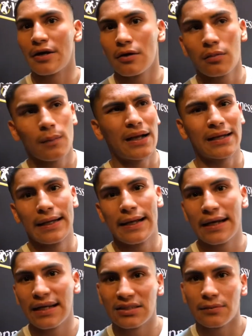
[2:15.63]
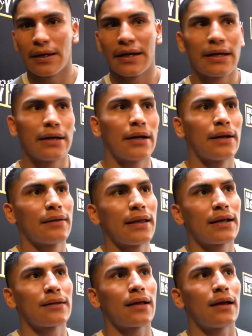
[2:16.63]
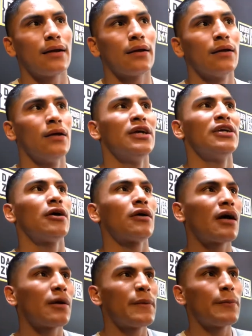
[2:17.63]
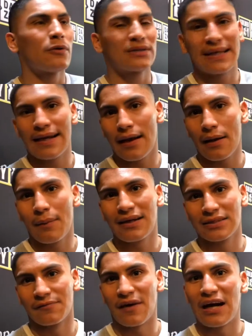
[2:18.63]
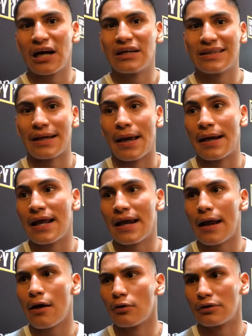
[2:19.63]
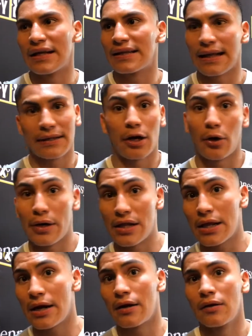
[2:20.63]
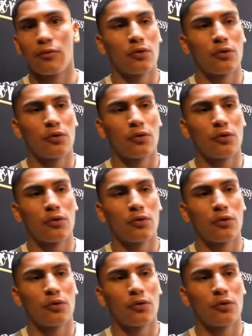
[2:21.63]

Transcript: You know, I'm not going to let it get to my head and think that, you know, a lot of people will say that about some fighters and then they'll think that they're already there.